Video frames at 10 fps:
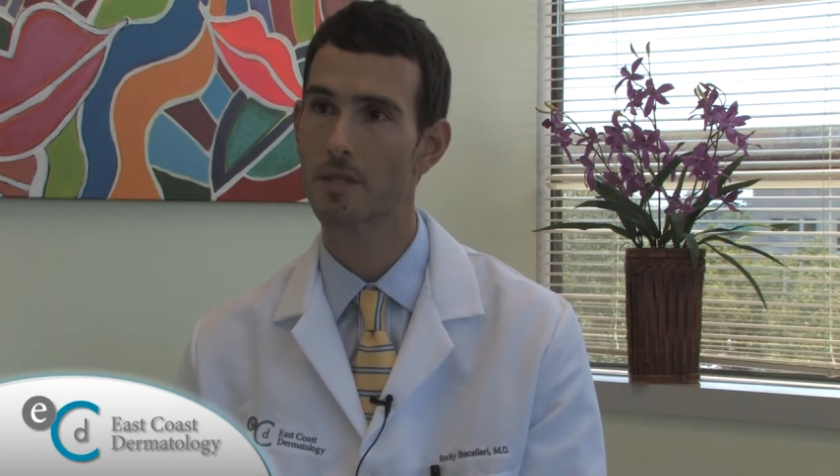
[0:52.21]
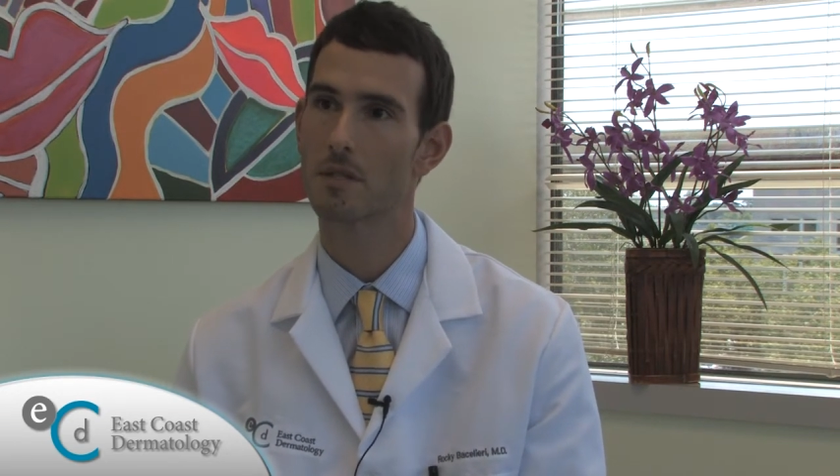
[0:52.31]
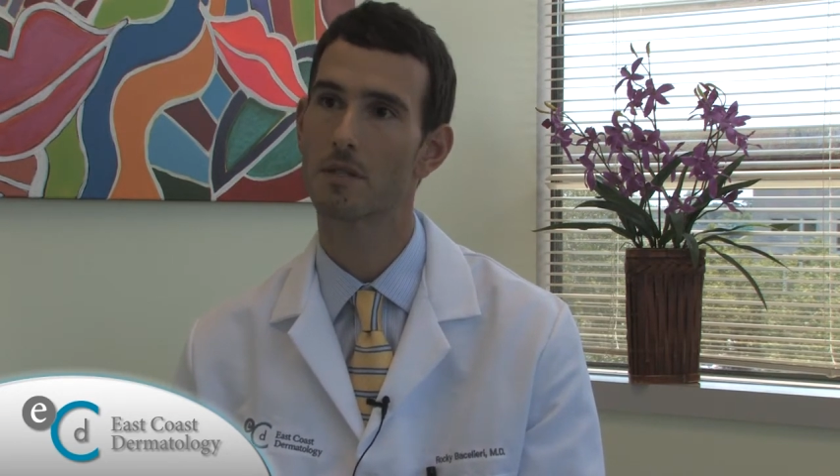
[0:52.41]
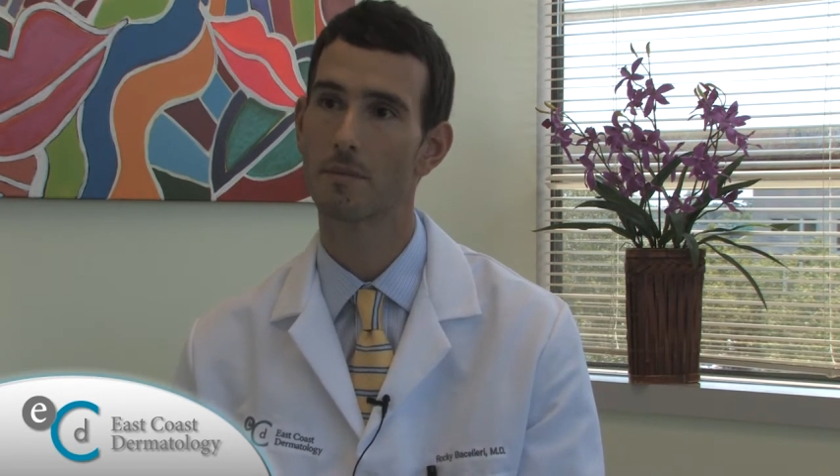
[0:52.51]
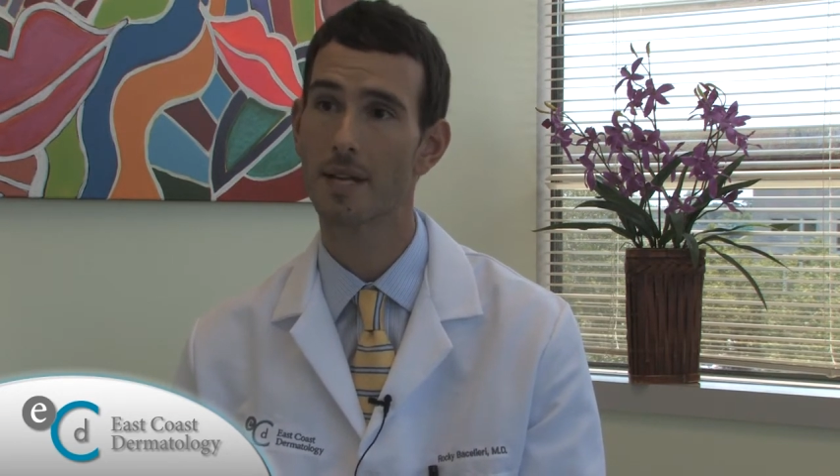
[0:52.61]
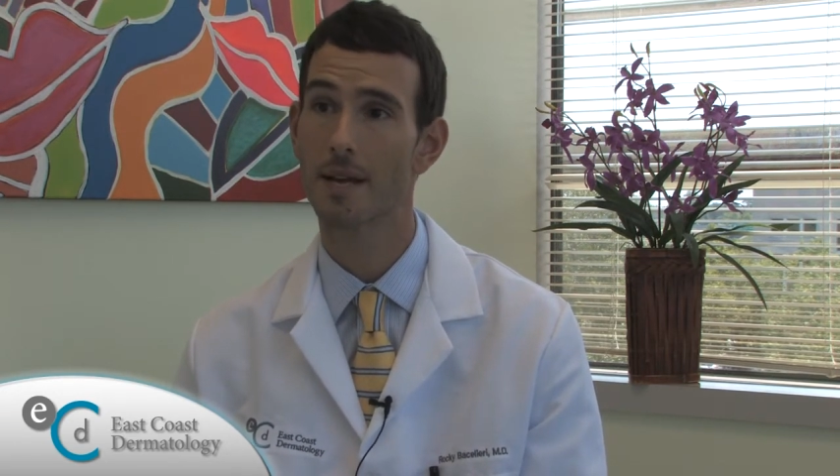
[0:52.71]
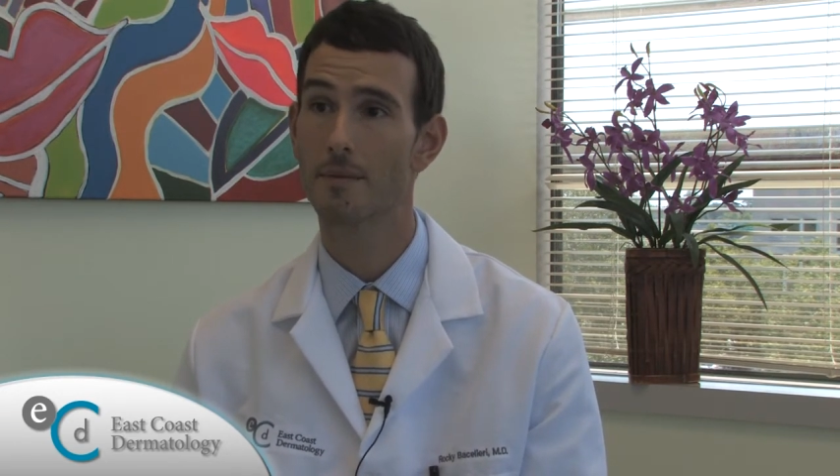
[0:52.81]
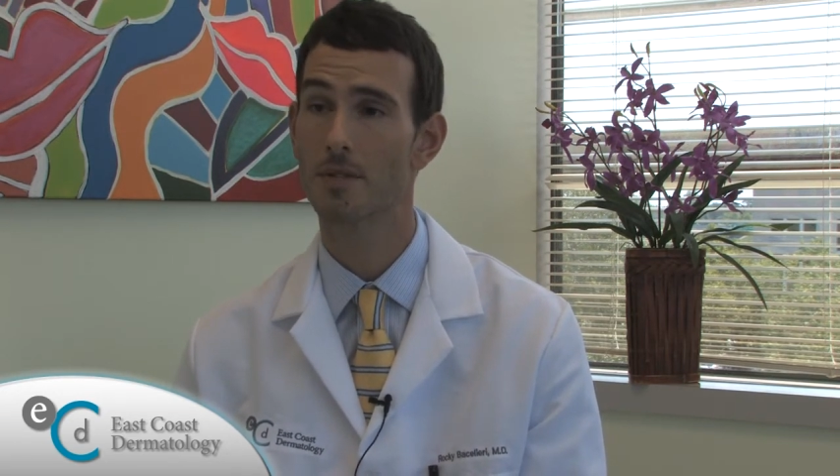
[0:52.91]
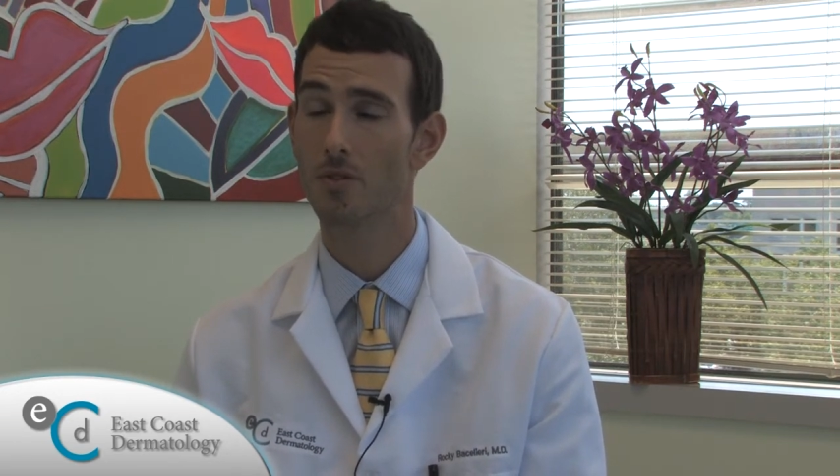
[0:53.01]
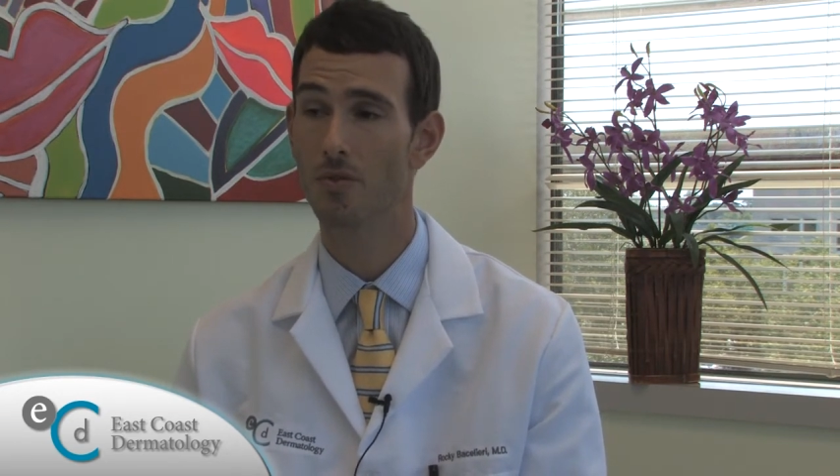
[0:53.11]

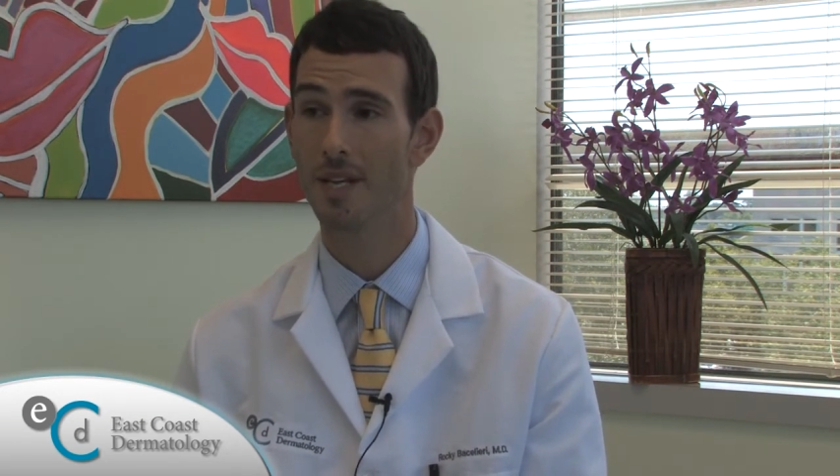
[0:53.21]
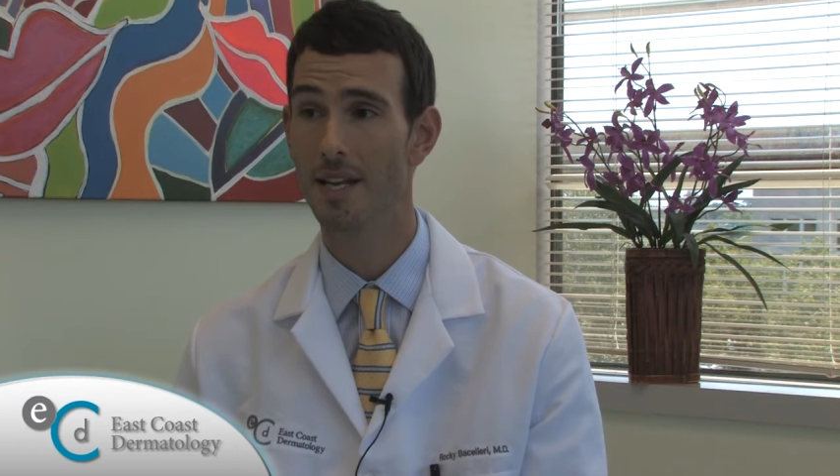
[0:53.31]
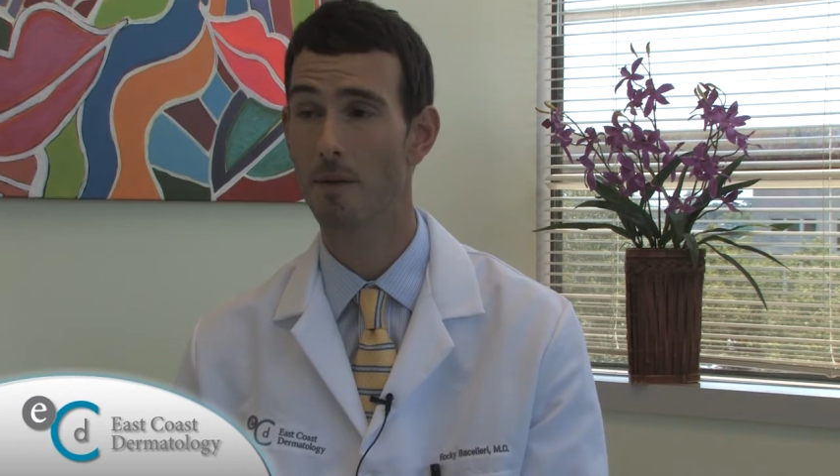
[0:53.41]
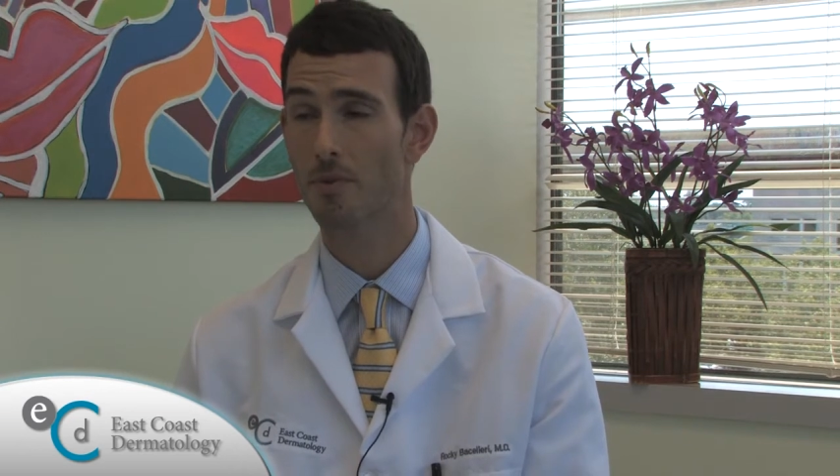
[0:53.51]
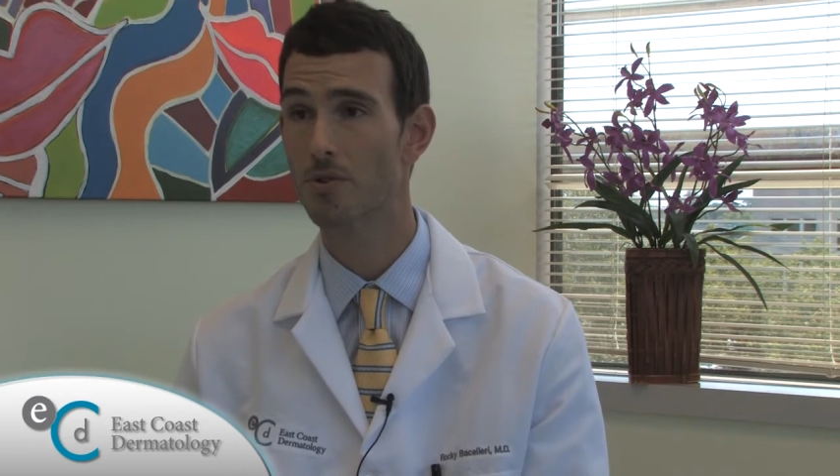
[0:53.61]
sometimes you need a